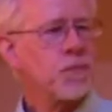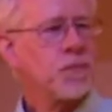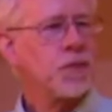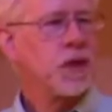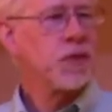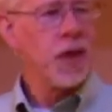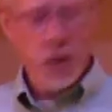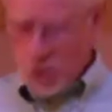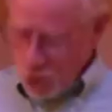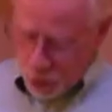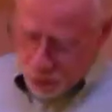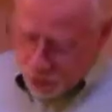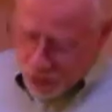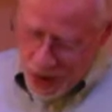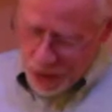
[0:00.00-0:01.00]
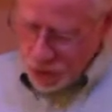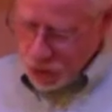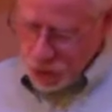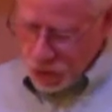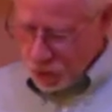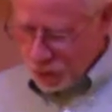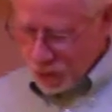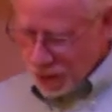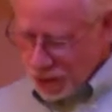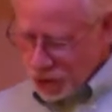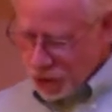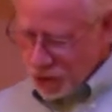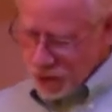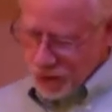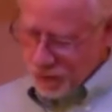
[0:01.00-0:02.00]
that you don't practice your
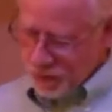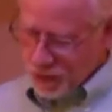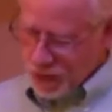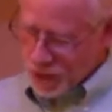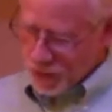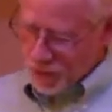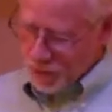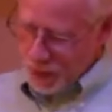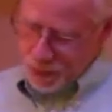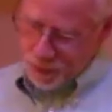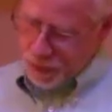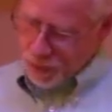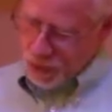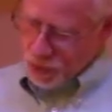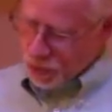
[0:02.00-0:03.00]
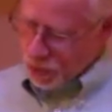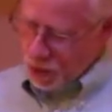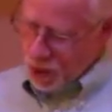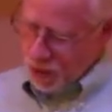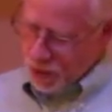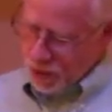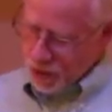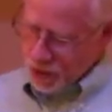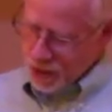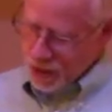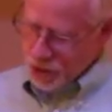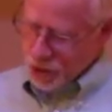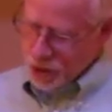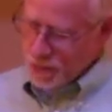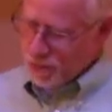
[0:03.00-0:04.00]
religion in front of people to draw their
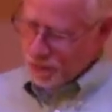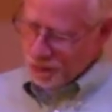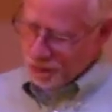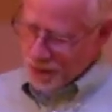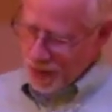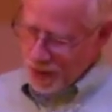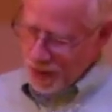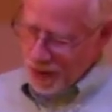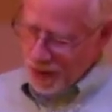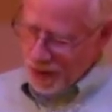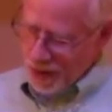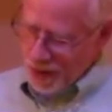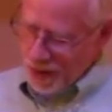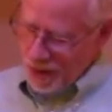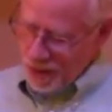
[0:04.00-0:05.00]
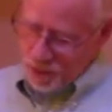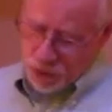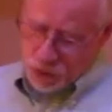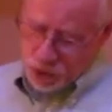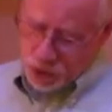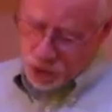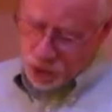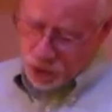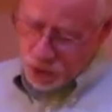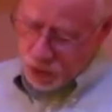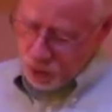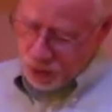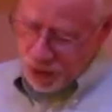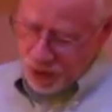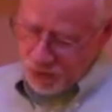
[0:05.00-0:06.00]
attention. If you do,
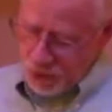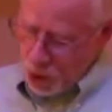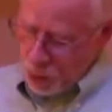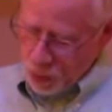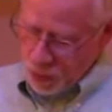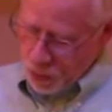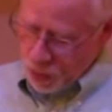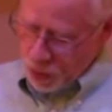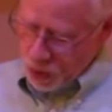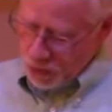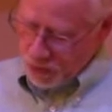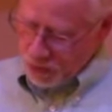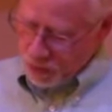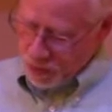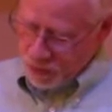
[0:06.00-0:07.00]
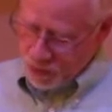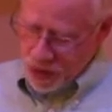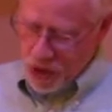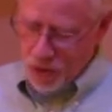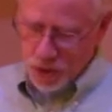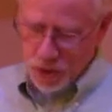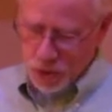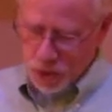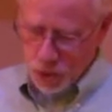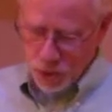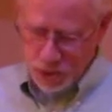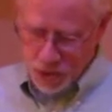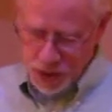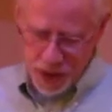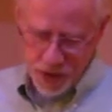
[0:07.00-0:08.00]
you will have no reward from your Father who
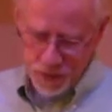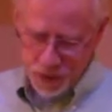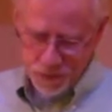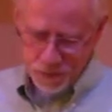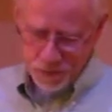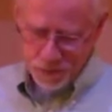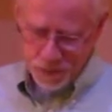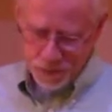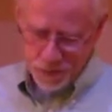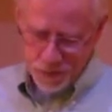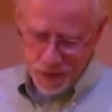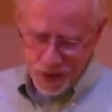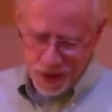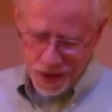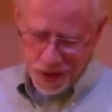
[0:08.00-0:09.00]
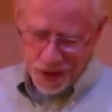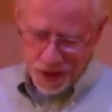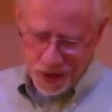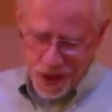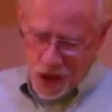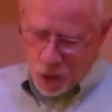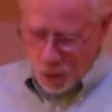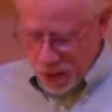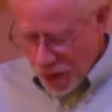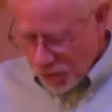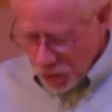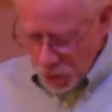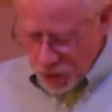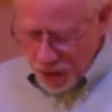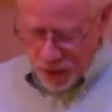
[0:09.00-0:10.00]
is in heaven.
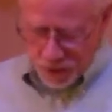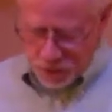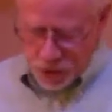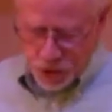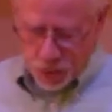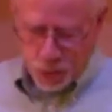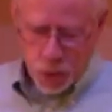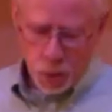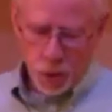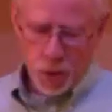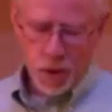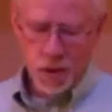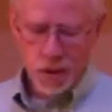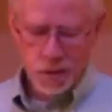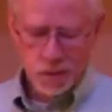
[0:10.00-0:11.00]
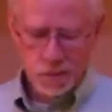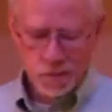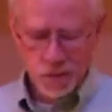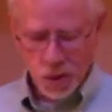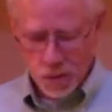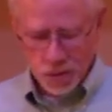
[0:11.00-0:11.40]
Whenever you give to the poor, don't